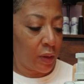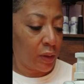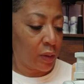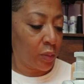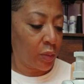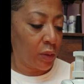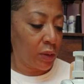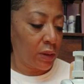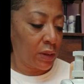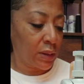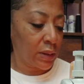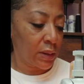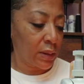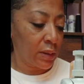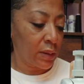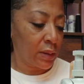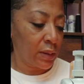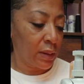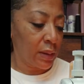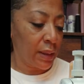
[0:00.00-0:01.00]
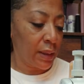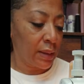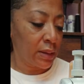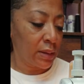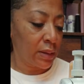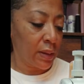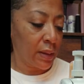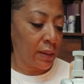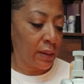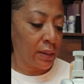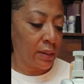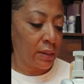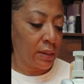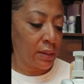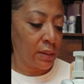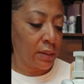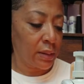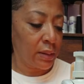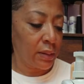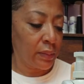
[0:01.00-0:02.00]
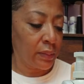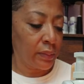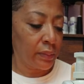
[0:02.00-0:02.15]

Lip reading: Put this under the light so I can see.